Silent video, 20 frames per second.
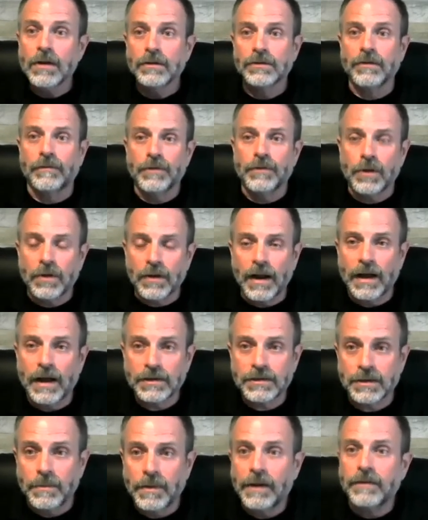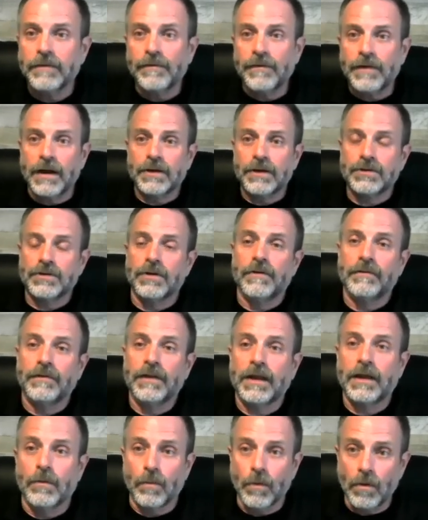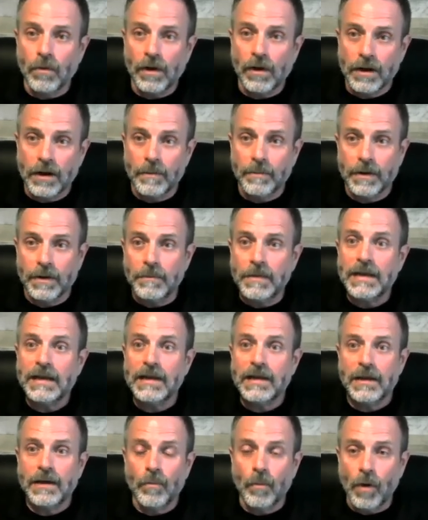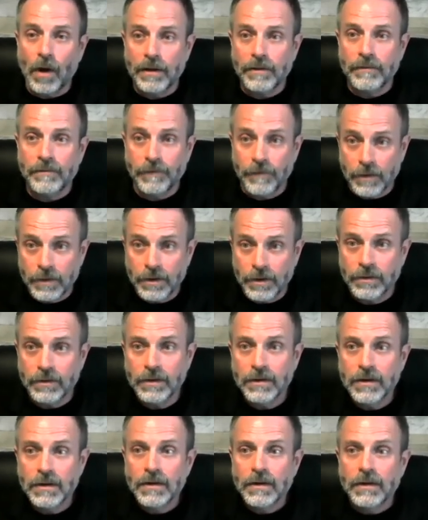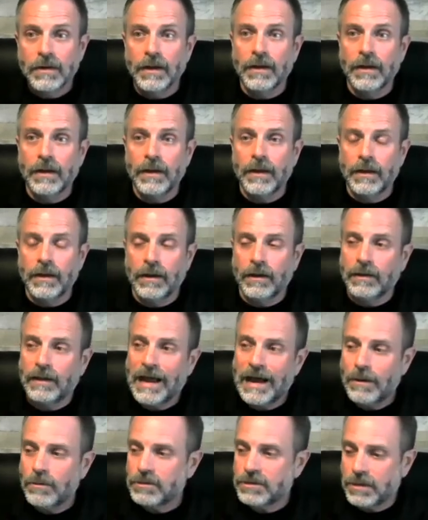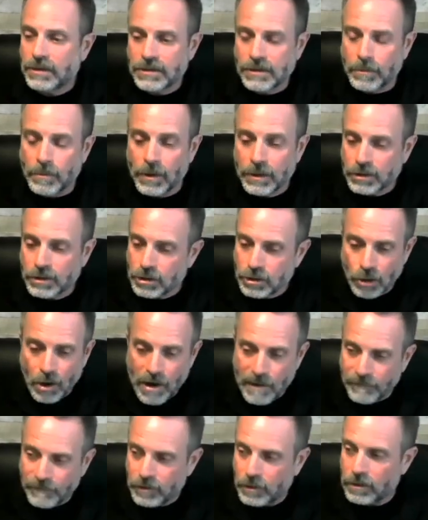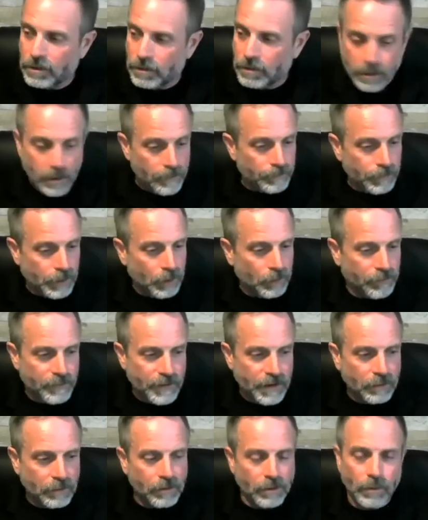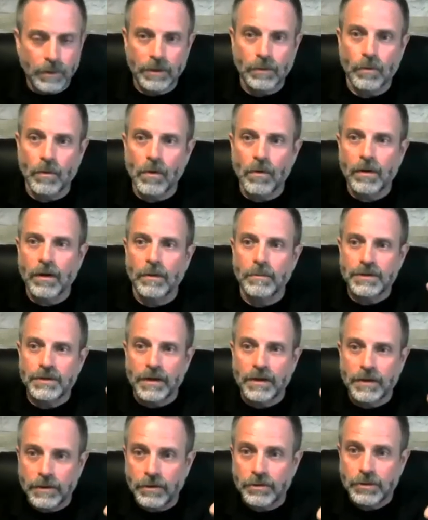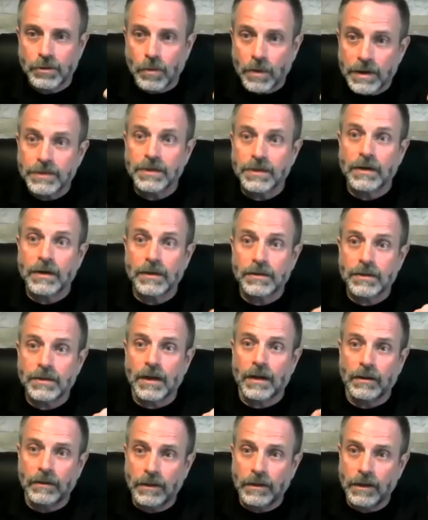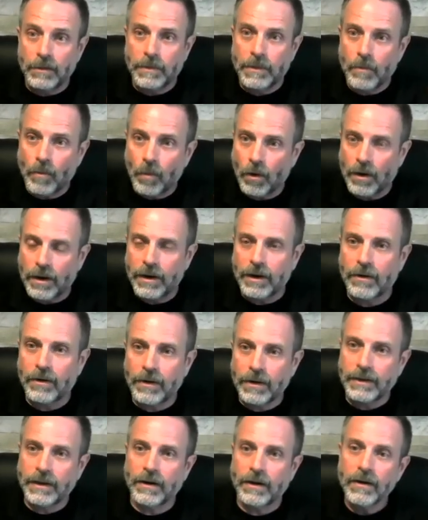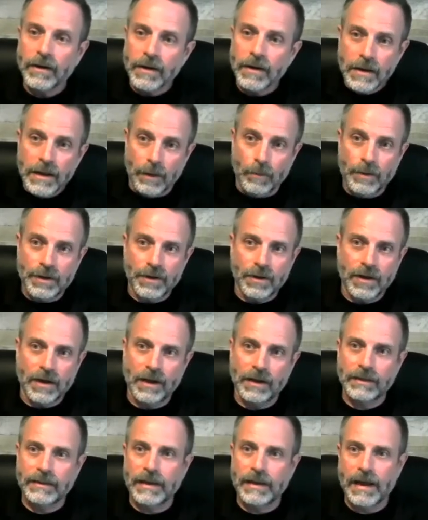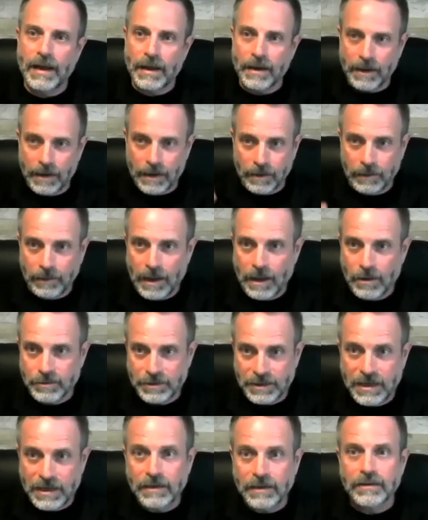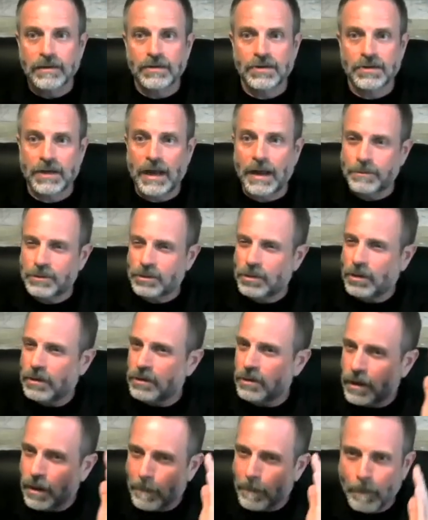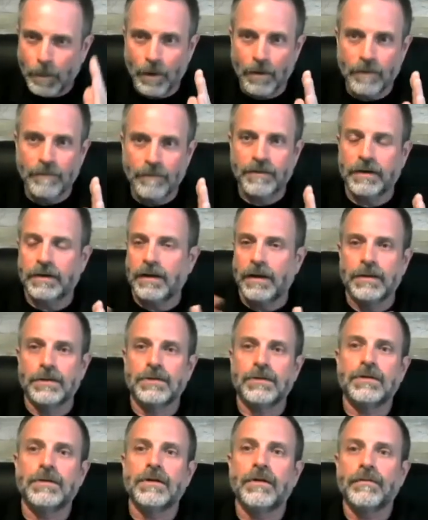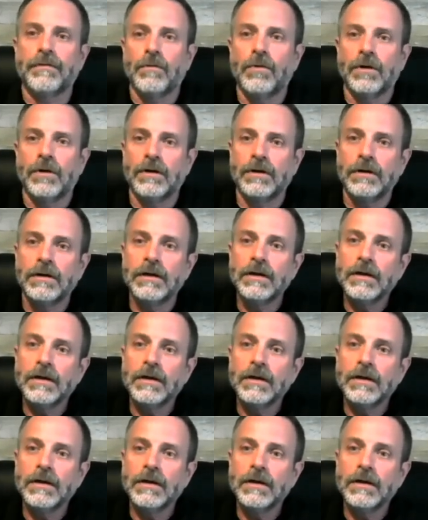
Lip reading: So if you can ask the manufacturer if they can roll it up in a medium wind for you, it allows, it's a much softer. You'll feel it when the roll comes in and you squeeze it. It's got a little bit more air in there. And when you cut that, it allows heat to escape so that you get perfect ends to your foil.